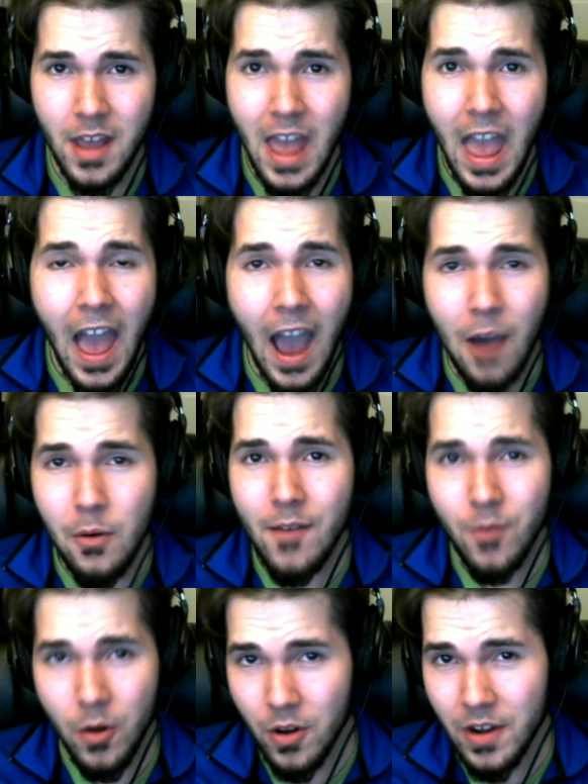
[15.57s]

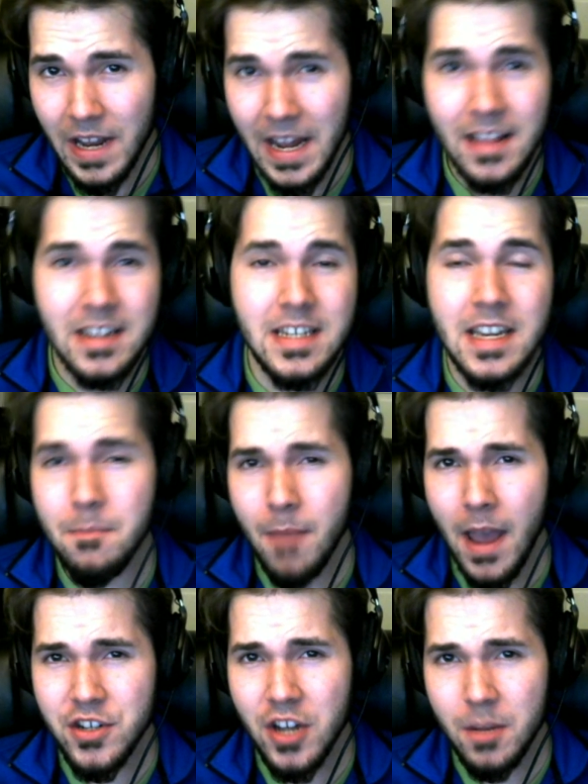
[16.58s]
However, looking at the team
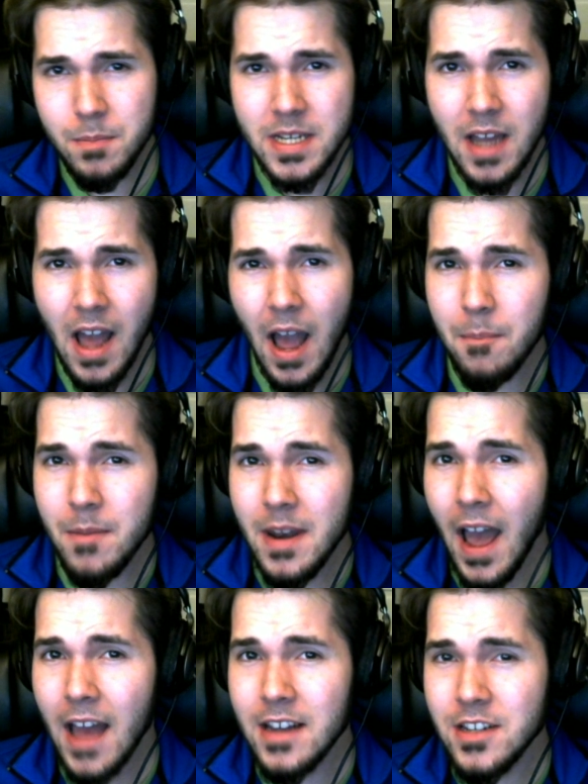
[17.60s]
matchups, I'm
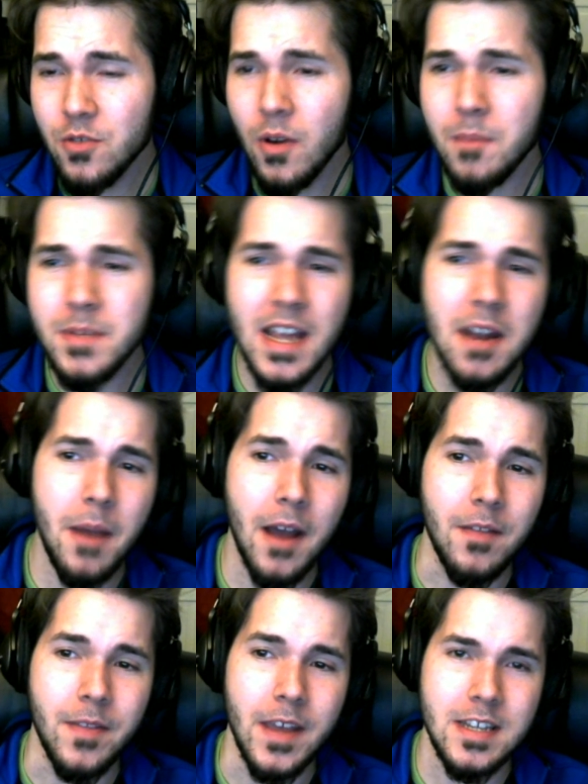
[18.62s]
not too upset
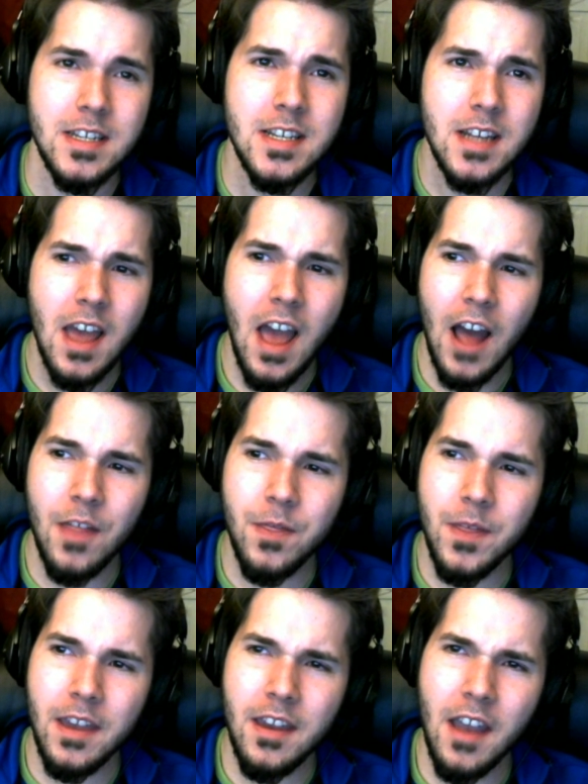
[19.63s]
about this. I
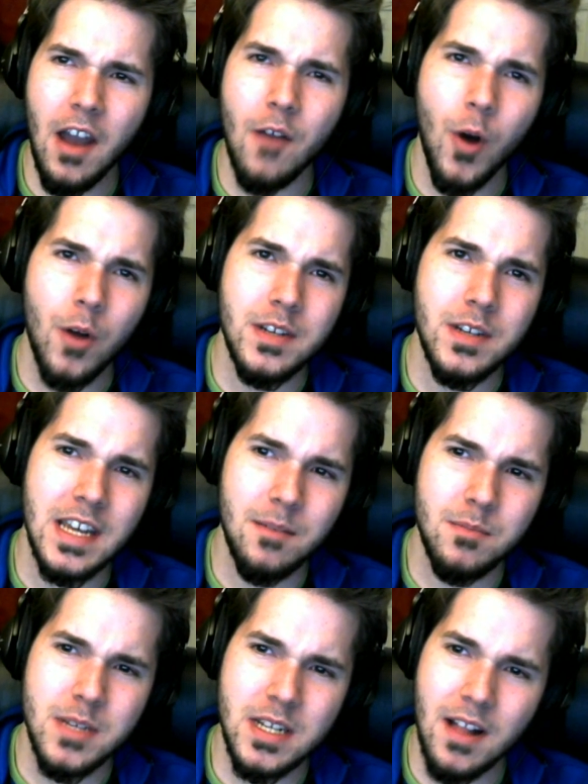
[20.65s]
think of all the
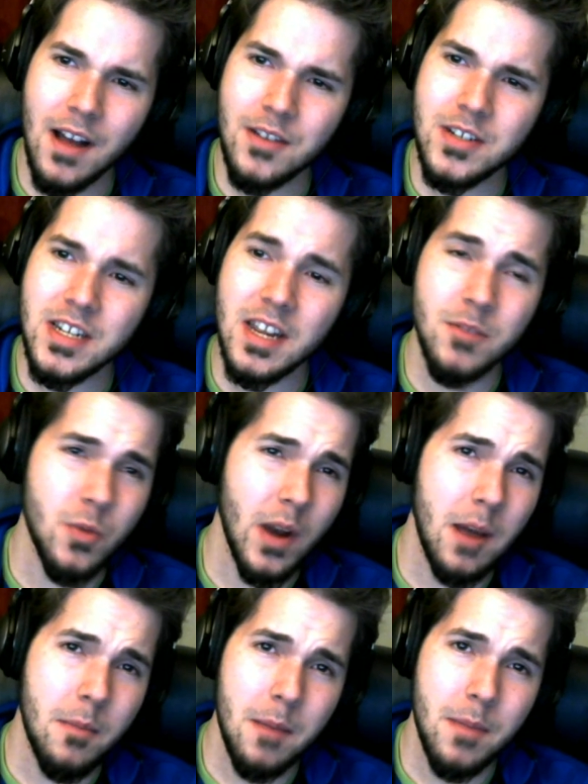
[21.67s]
teams, Cloud's team is one I
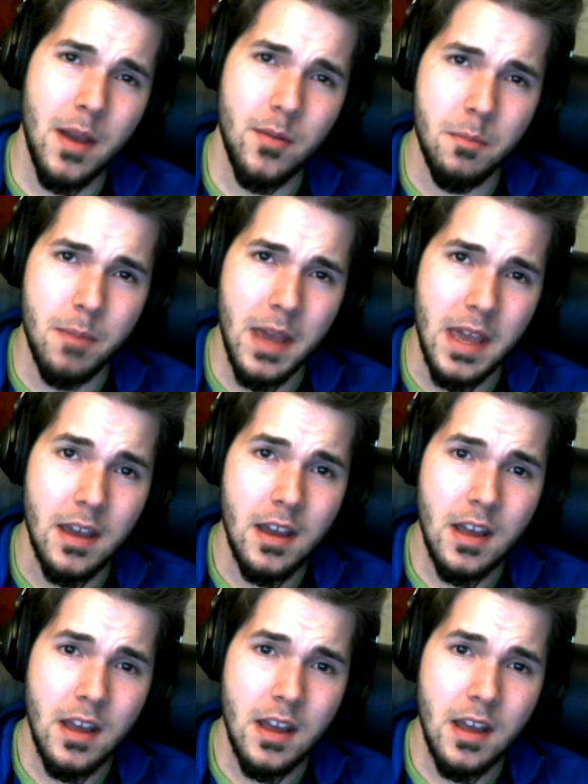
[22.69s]
might be able to beat.